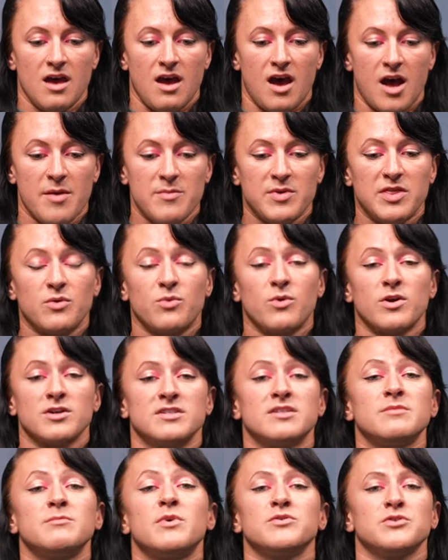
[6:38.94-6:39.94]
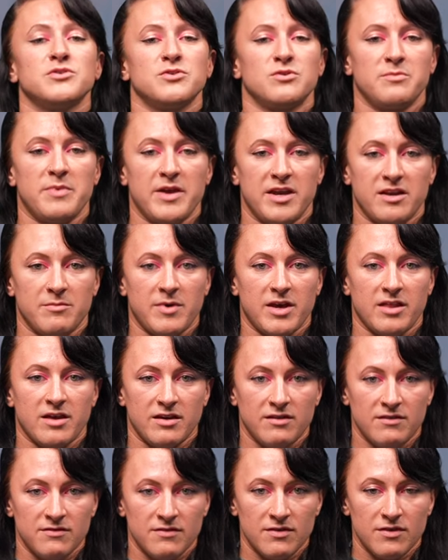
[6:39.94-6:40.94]
I'm in the worst emotional pain of my
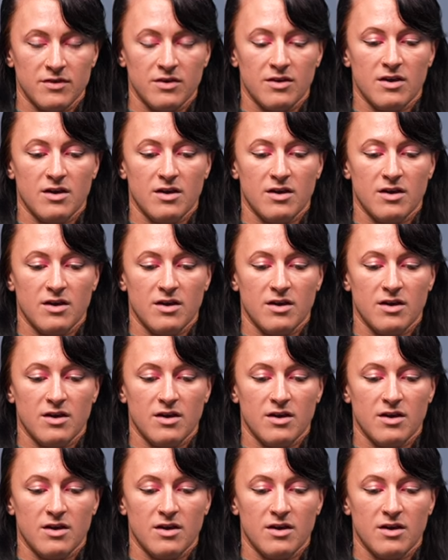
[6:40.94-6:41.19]
life.